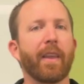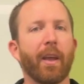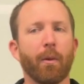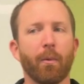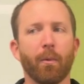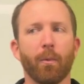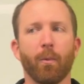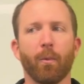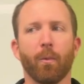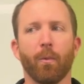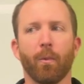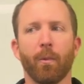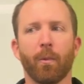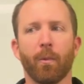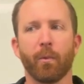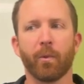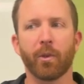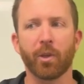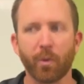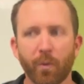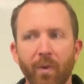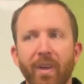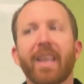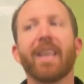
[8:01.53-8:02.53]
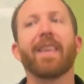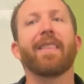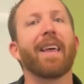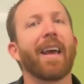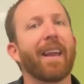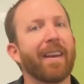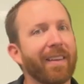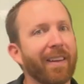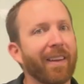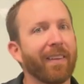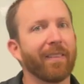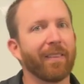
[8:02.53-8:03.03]
that you need
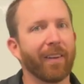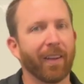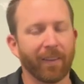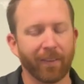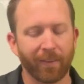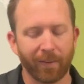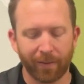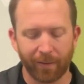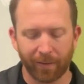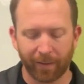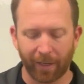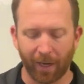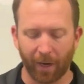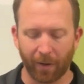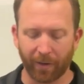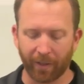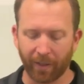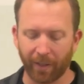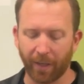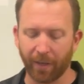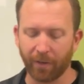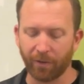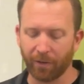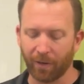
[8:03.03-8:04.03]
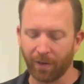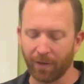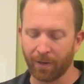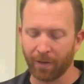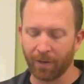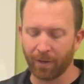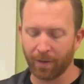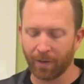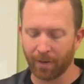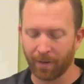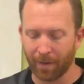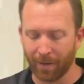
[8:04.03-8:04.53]
that distance calculation.
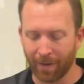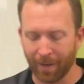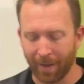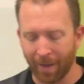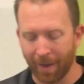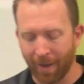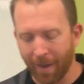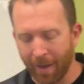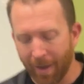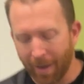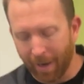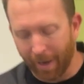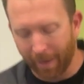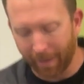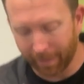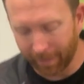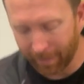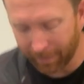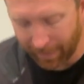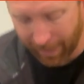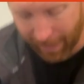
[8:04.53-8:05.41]
And then